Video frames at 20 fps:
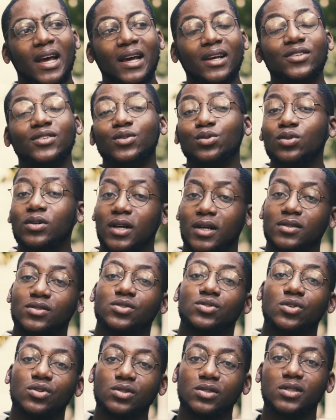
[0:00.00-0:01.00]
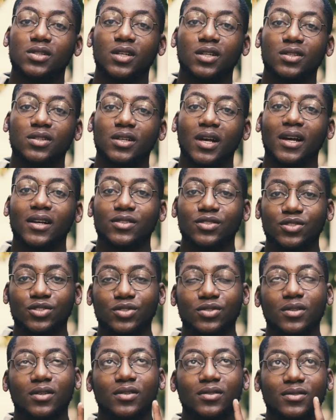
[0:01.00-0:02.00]
I look at sunsets and
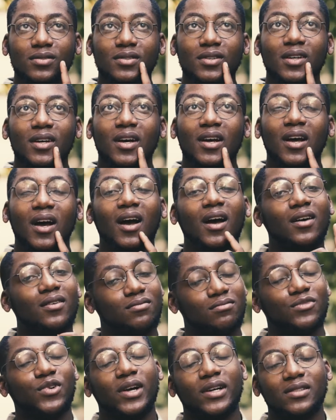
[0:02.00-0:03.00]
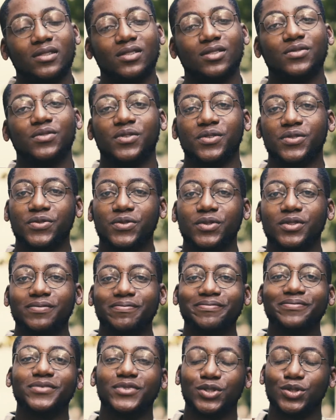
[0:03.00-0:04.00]
sunrises for
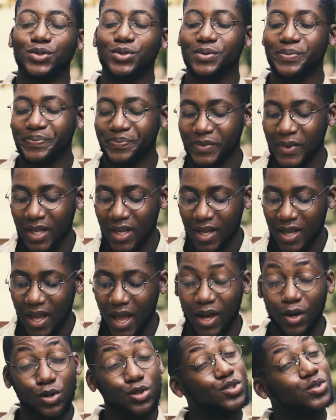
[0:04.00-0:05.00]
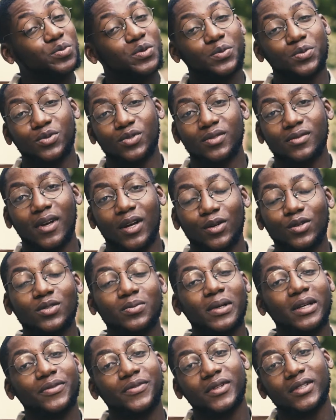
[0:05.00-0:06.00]
fun too. I go
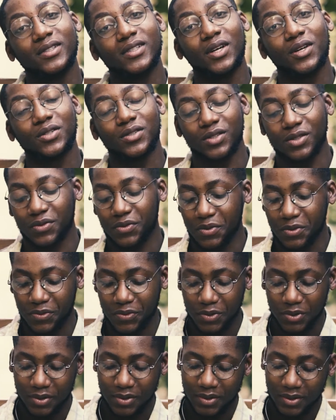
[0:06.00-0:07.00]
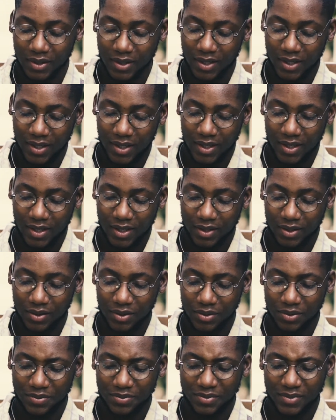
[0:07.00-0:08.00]
to my friends' houses for fun.
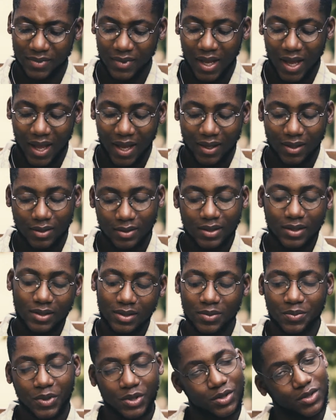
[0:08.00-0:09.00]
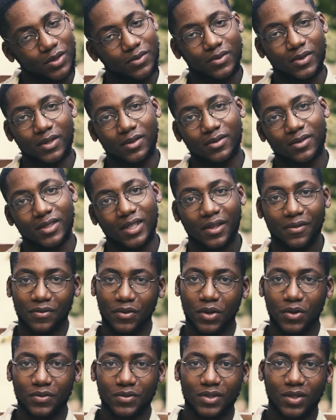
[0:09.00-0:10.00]
you know. And there's a bunch of things
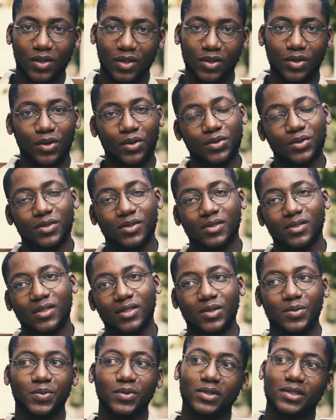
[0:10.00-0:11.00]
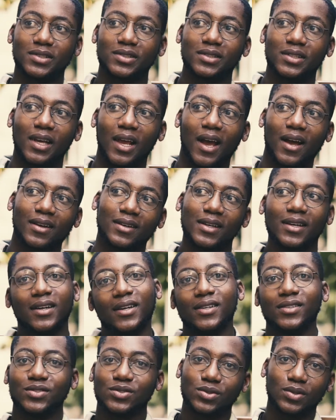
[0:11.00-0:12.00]
involved in all these things, but yeah,
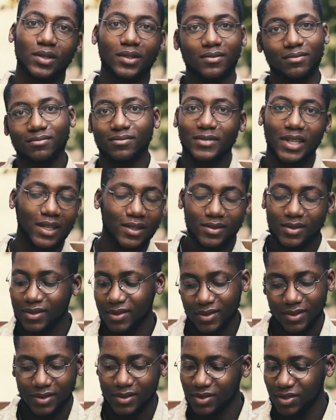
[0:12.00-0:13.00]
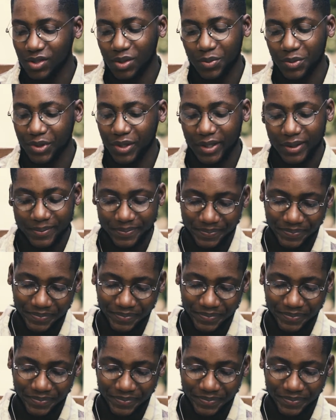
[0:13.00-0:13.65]
so that's summary.